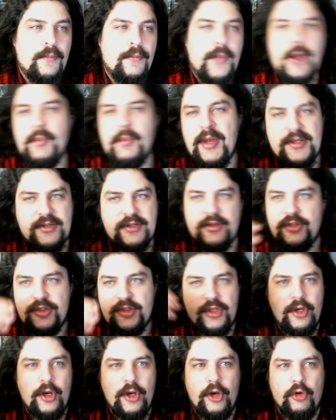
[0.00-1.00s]
basically just
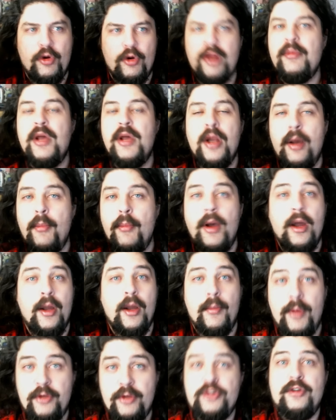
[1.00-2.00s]
an agreement among a
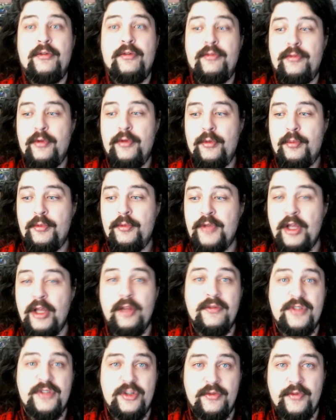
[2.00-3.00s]
bunch of
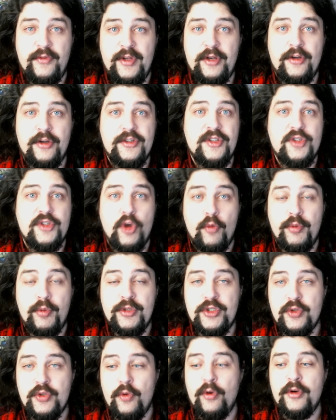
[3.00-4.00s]
television vendors. It's open
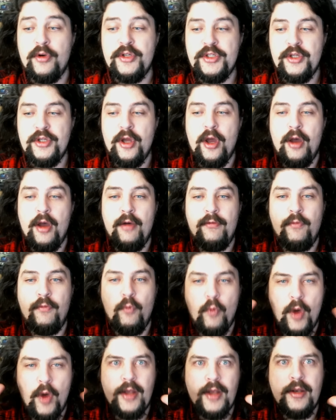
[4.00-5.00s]
source of
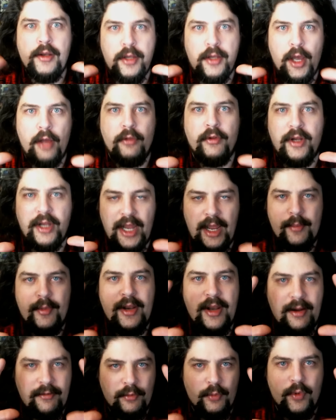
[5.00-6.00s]
what color
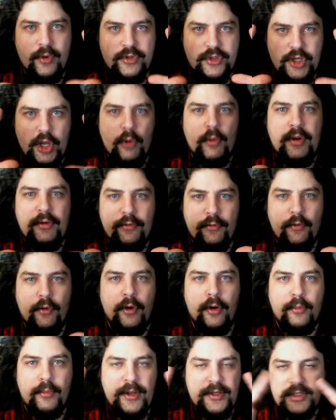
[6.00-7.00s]
gamut everyone's going
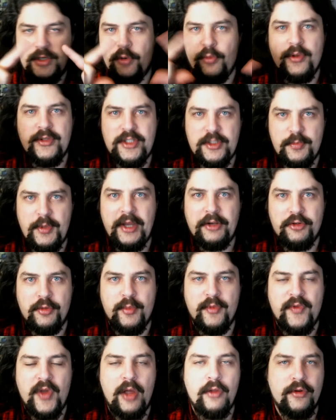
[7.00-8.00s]
for, basically what spectrum
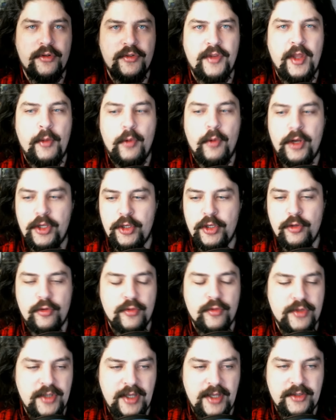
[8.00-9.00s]
of colors they want to
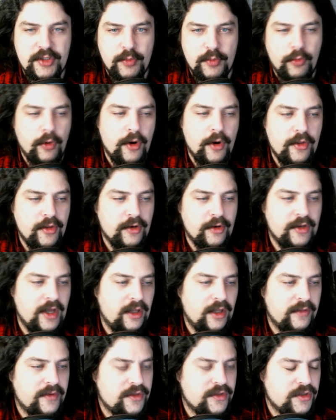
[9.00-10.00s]
use and support in their
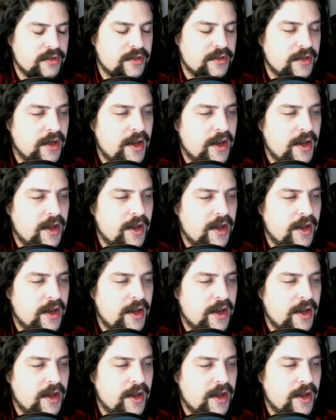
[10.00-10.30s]
televisions